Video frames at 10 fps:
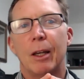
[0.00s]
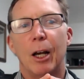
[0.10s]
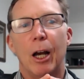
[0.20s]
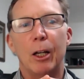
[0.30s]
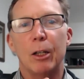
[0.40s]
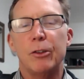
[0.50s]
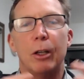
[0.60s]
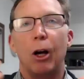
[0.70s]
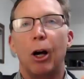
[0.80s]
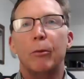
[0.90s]
And I said,
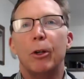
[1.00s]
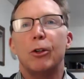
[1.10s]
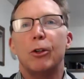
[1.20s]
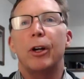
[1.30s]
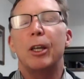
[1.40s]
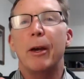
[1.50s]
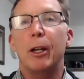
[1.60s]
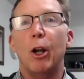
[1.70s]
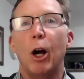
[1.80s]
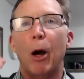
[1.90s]
I'm not talking about it.
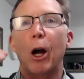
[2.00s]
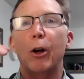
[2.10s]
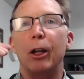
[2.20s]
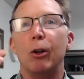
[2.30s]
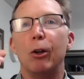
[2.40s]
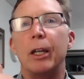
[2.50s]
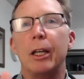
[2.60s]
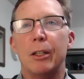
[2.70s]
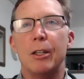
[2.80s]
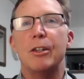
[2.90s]
I'm only looking at
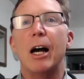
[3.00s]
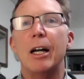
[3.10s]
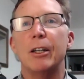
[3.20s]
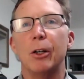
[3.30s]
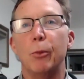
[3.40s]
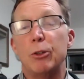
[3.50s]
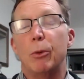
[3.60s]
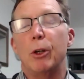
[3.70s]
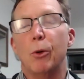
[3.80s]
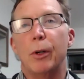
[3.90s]
the data, which we
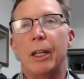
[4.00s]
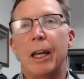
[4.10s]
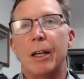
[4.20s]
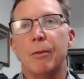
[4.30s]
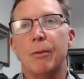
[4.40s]
already have.